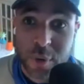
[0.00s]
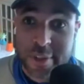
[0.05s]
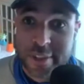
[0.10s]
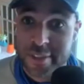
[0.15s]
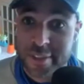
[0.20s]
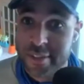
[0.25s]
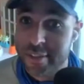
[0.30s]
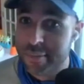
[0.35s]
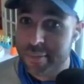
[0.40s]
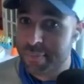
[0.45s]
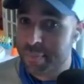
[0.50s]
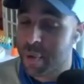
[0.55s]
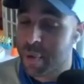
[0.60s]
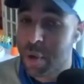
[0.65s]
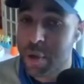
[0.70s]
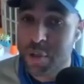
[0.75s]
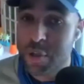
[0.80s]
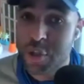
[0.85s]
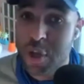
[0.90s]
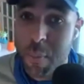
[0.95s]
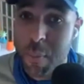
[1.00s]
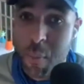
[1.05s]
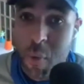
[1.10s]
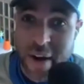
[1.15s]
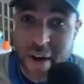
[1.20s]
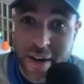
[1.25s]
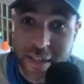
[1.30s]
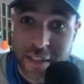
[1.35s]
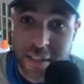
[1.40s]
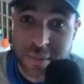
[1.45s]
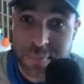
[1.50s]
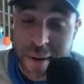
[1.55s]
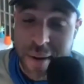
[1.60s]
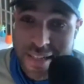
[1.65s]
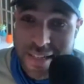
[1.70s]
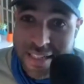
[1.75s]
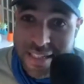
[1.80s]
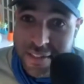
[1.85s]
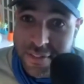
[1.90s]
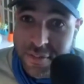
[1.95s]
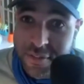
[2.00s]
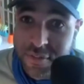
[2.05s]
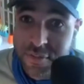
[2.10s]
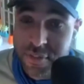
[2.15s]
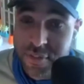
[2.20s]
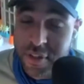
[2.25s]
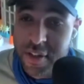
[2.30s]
is somewhat expensive.